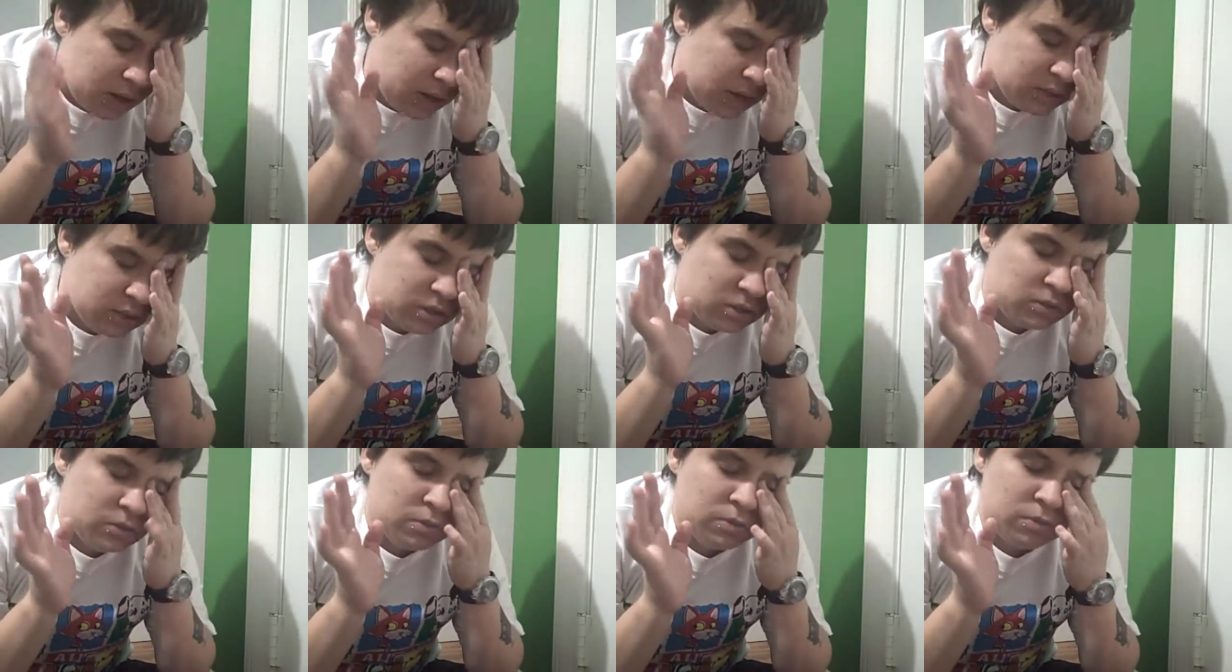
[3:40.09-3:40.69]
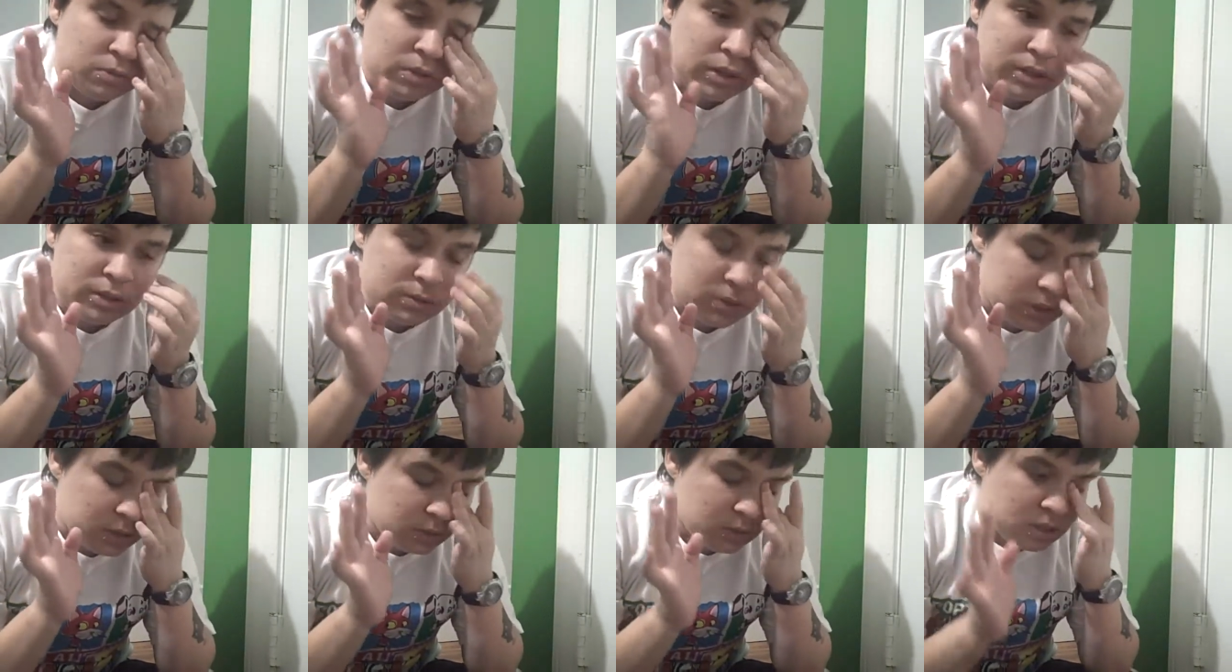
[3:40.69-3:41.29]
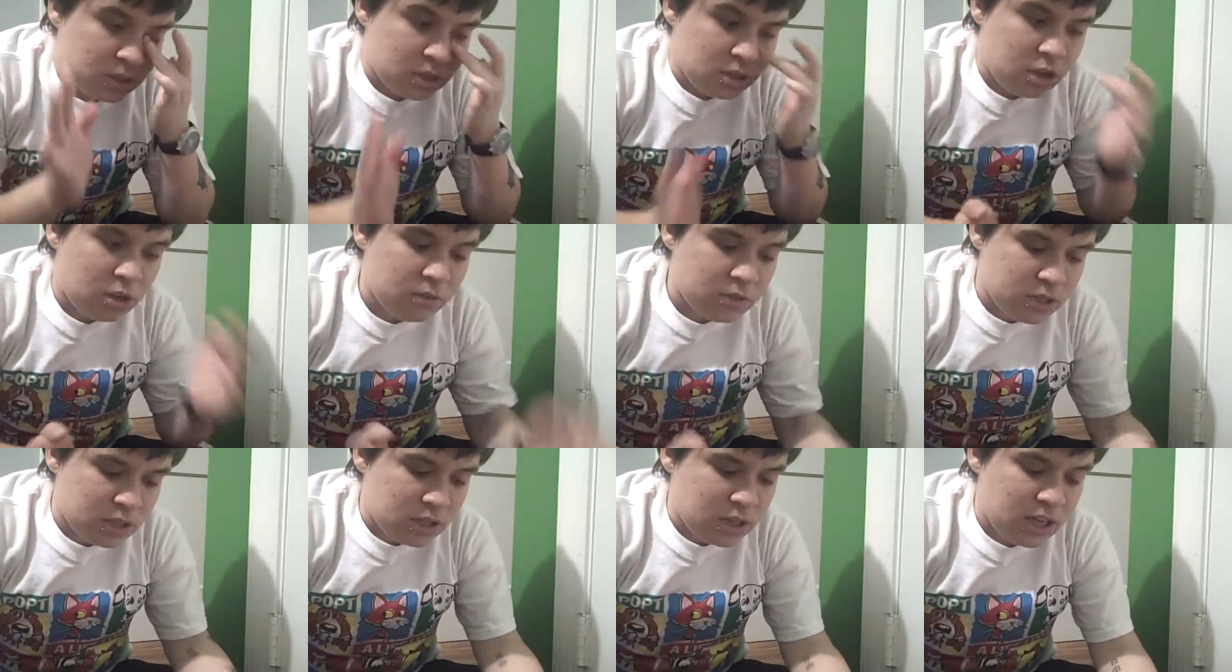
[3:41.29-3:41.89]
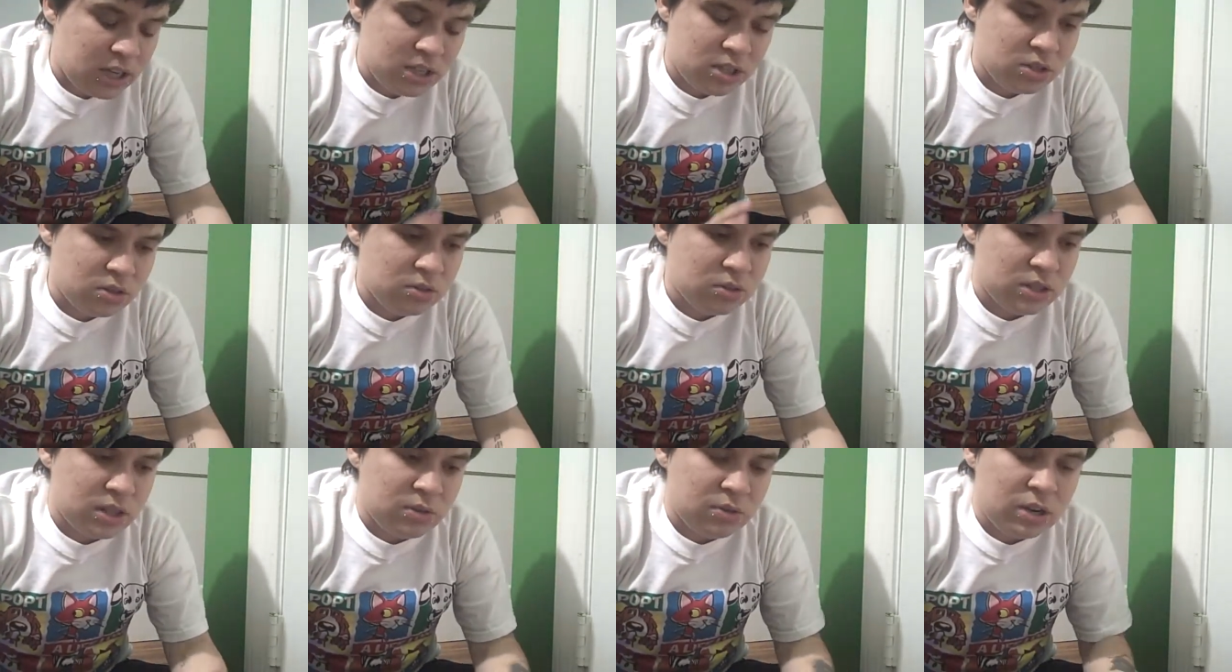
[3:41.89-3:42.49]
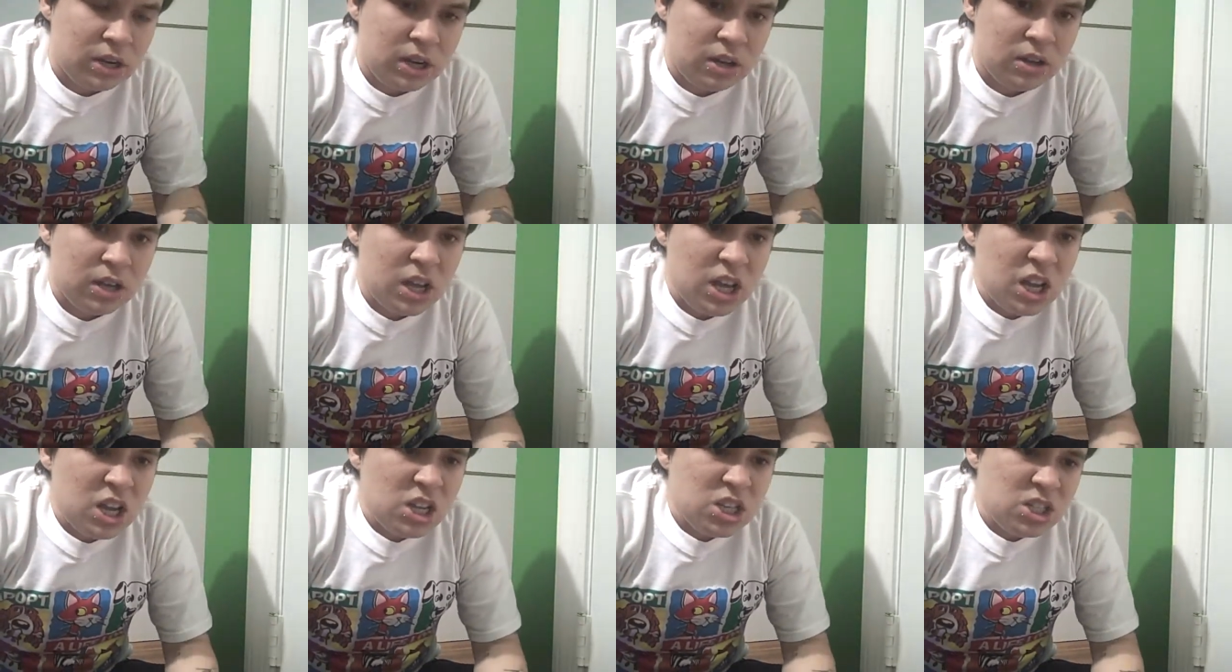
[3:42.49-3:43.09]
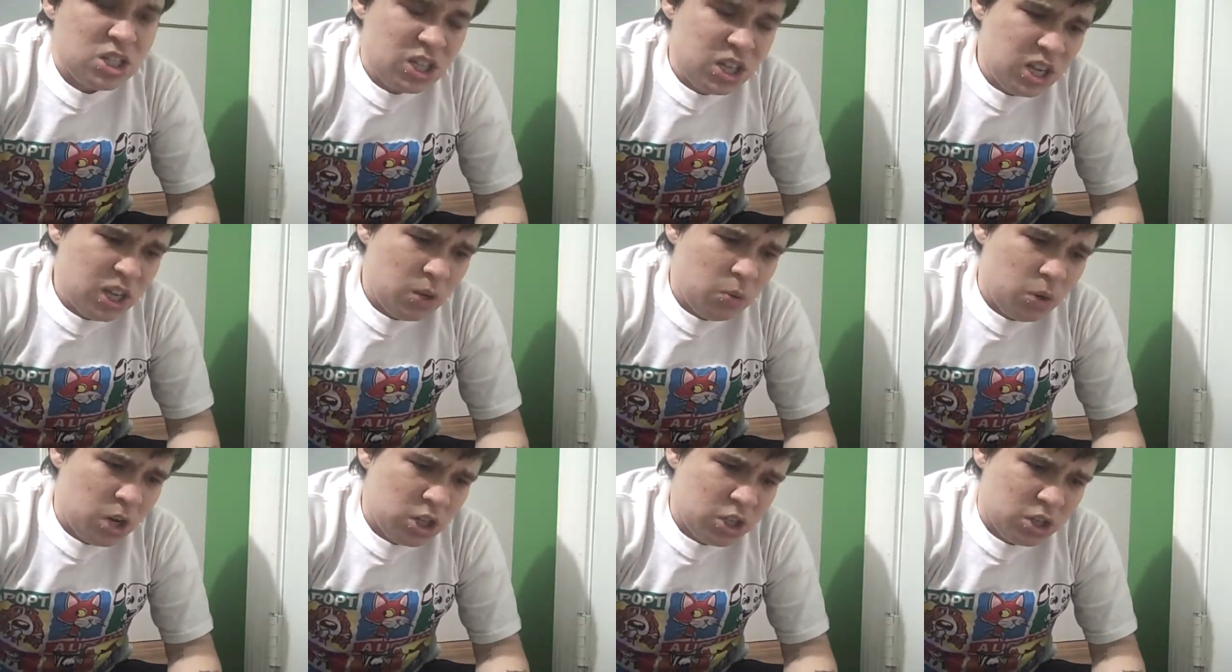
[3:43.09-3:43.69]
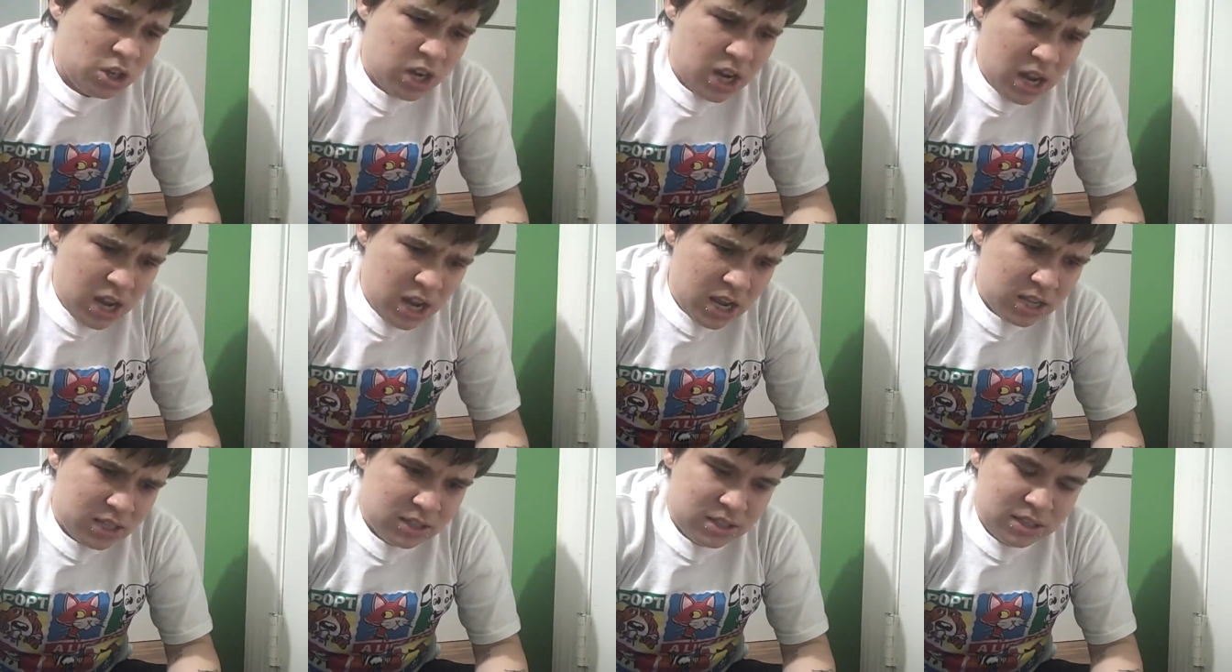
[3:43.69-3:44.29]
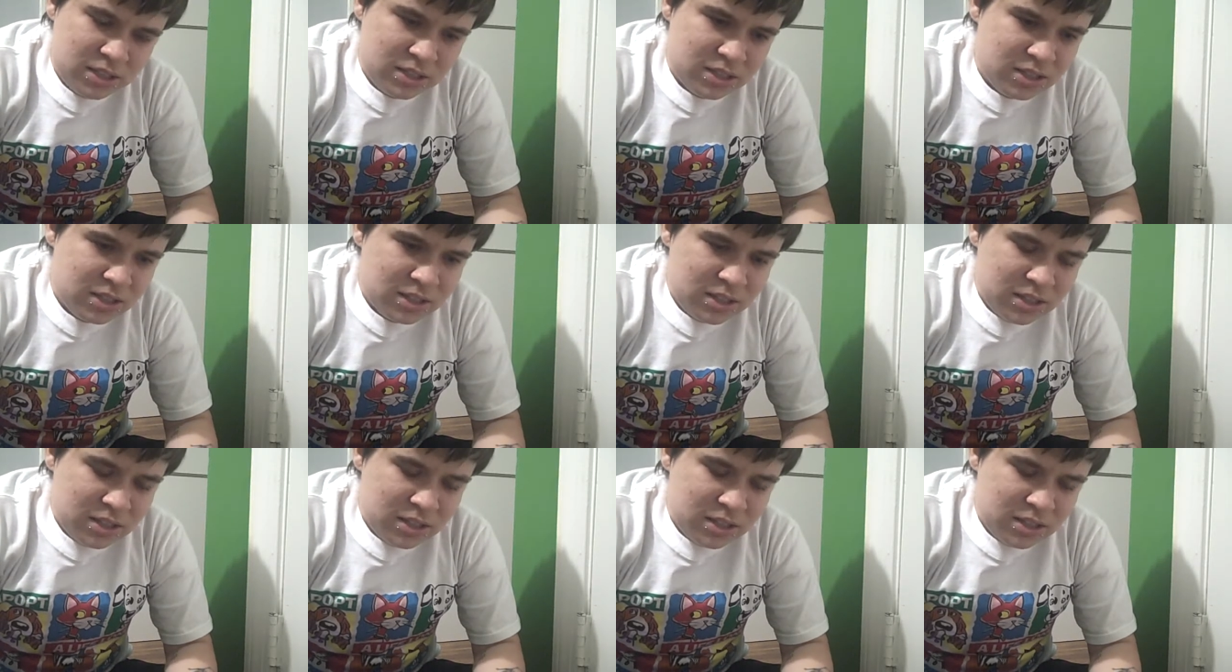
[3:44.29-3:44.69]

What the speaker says: I don't want to deal with this. All of a sudden, as soon as I run out, she didn't wash her hands.